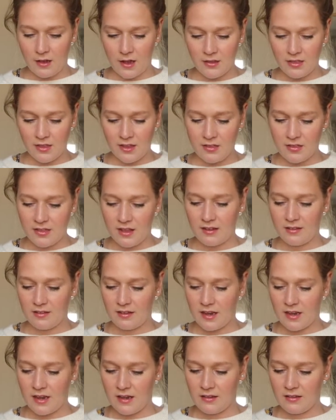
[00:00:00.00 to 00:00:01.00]
I think this
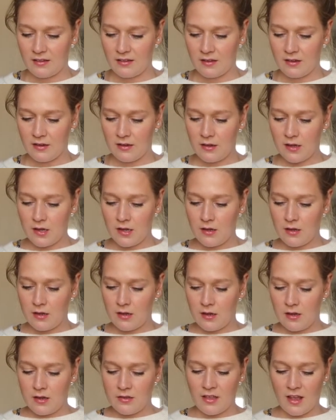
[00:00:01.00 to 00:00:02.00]
is,
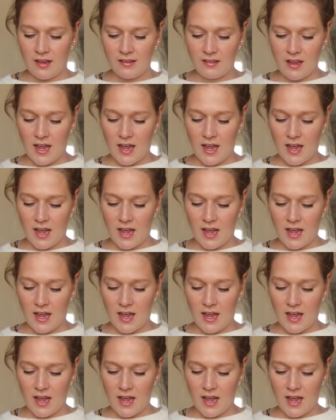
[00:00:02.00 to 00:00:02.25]
that's